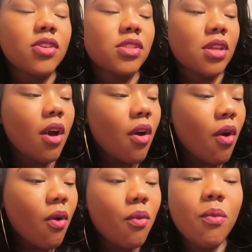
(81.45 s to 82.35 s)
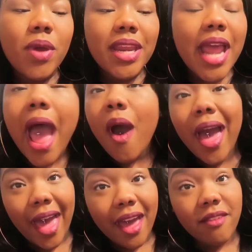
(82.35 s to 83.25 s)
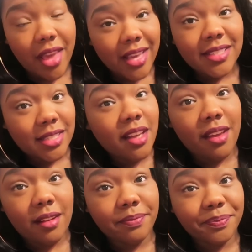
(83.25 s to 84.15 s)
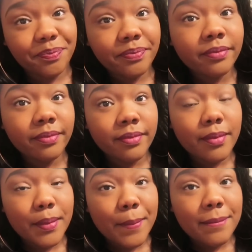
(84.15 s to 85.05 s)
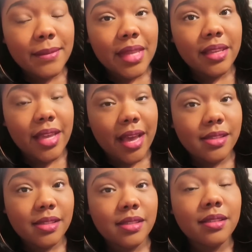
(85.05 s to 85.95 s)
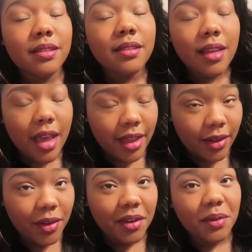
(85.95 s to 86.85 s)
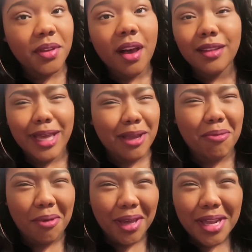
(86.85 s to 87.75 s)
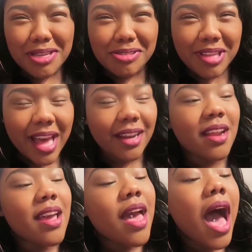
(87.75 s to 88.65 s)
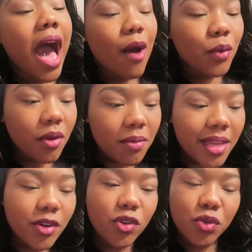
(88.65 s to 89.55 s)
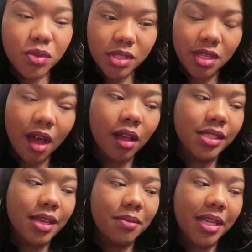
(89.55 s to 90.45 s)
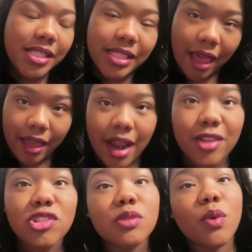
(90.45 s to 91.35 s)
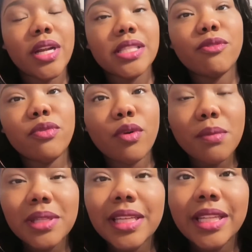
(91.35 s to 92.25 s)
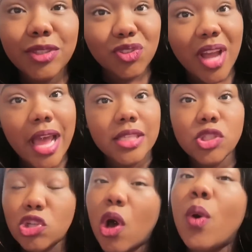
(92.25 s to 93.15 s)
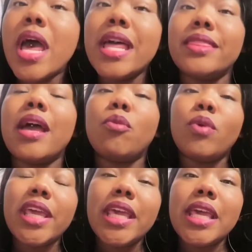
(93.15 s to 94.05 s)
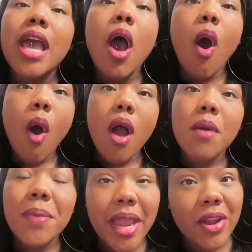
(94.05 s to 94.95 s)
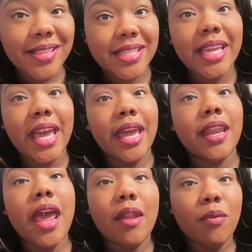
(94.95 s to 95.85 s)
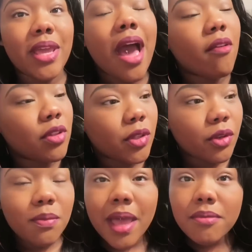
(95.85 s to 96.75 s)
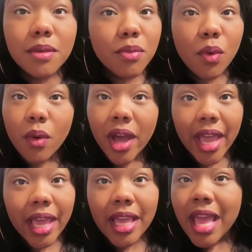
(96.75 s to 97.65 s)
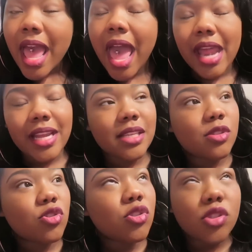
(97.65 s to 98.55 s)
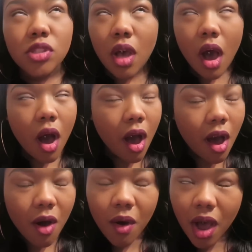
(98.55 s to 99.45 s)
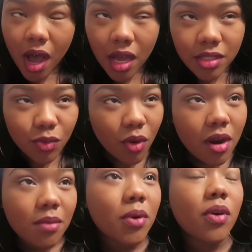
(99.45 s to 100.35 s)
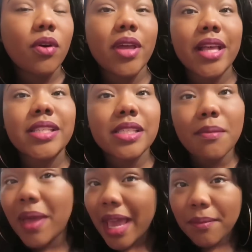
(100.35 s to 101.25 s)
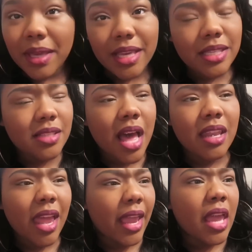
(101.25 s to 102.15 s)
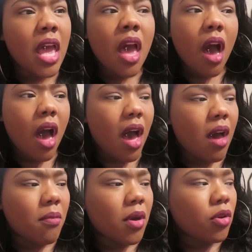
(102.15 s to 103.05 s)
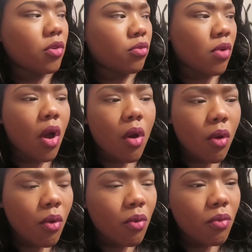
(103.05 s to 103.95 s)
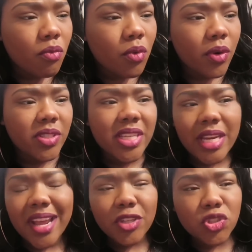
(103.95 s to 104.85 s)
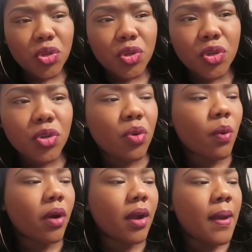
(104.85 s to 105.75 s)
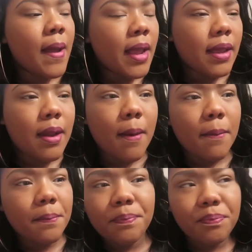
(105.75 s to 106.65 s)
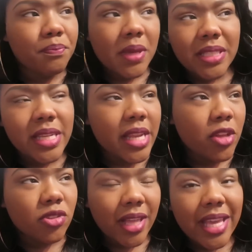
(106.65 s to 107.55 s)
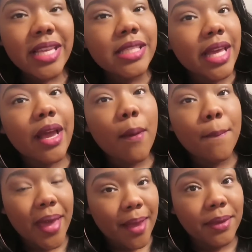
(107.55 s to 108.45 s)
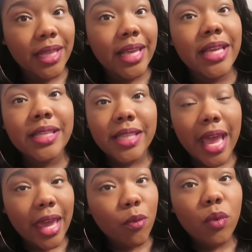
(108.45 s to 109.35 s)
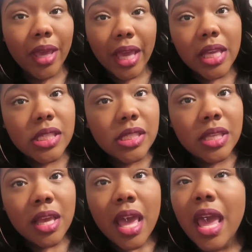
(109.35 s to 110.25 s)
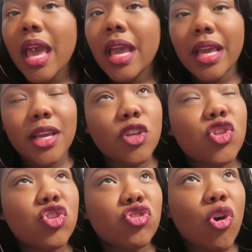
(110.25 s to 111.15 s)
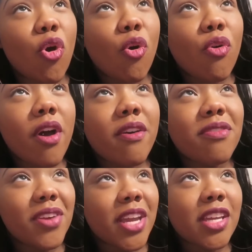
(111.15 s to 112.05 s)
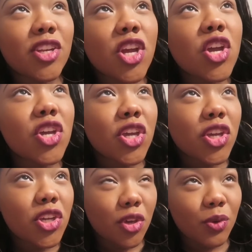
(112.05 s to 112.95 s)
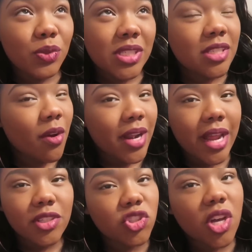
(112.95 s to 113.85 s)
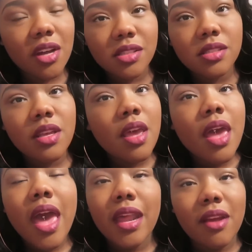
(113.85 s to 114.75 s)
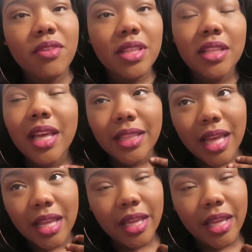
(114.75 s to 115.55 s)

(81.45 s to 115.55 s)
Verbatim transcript: So we now have a son. Yes. I know, y'all like, what, a son? I will be introducing y'all to him in a second. I just wanted to formally let you guys know that we are parents again. And we have a little baby boy. And he's so adorable. Yes, he's a baby. He's not like um grown or teenager or you know mid-teenager like he's like a baby like he's eight weeks he is so freaking cute he's already had his shots and everything like that.